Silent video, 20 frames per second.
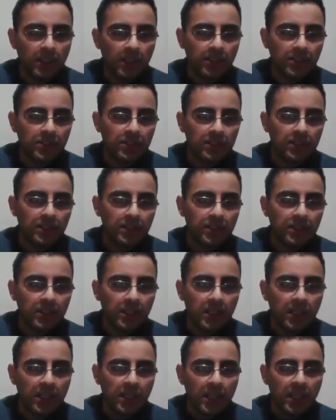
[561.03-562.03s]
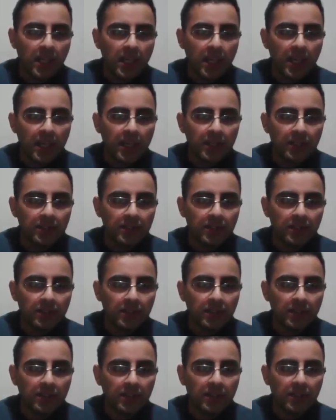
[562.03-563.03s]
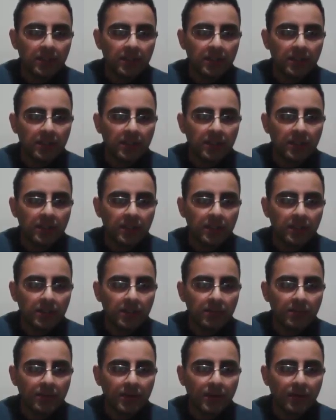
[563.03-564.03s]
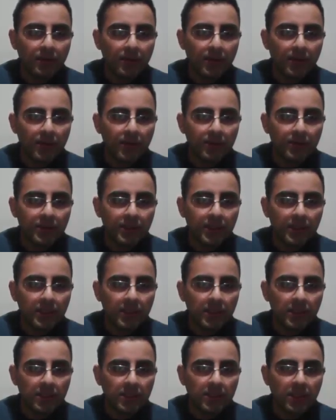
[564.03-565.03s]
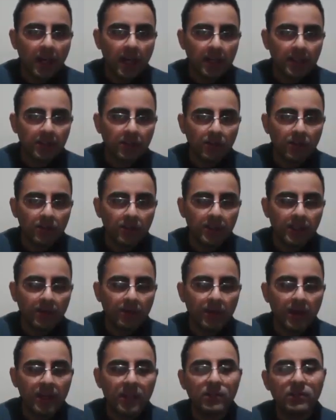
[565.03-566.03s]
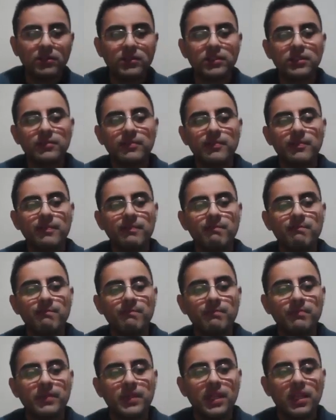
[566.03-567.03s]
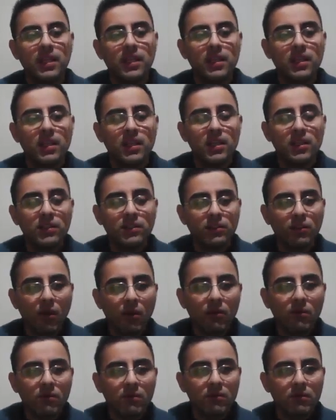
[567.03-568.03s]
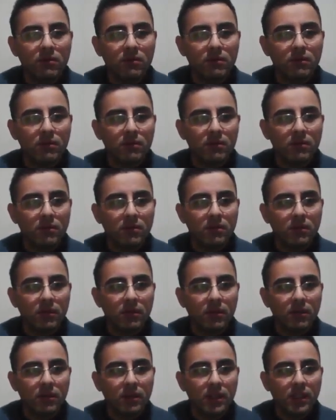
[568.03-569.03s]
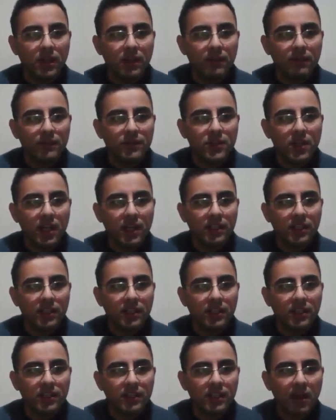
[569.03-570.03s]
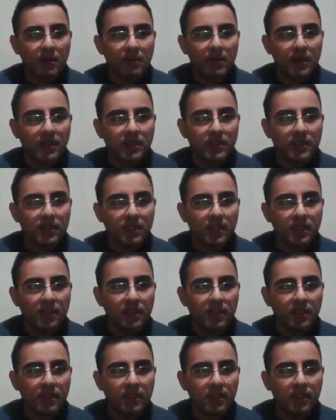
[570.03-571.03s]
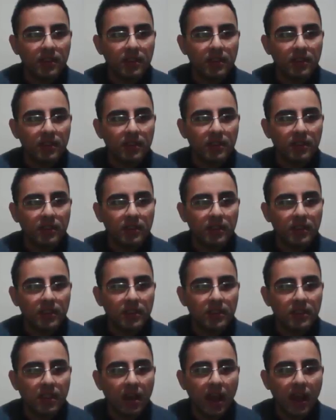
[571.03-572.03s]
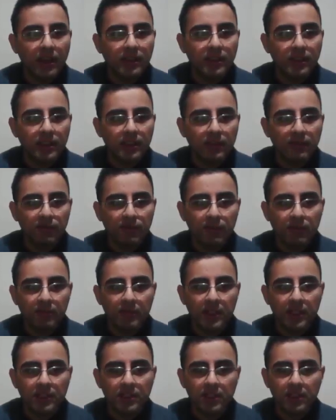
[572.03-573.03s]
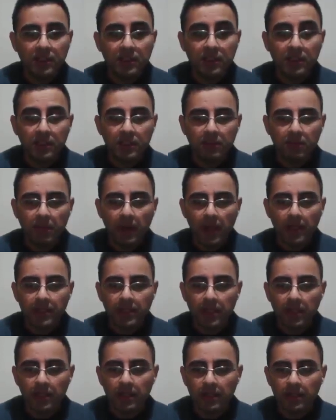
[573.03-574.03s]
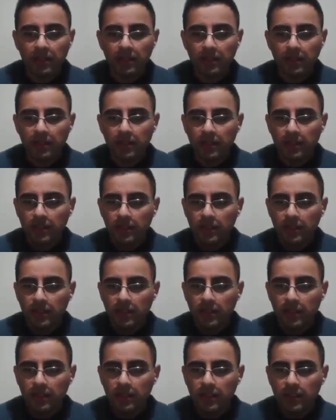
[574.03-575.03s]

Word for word: it is not as dangerous as uh, previous SARS coronavirus so uh, if Chinese government uh, is hiding information it's better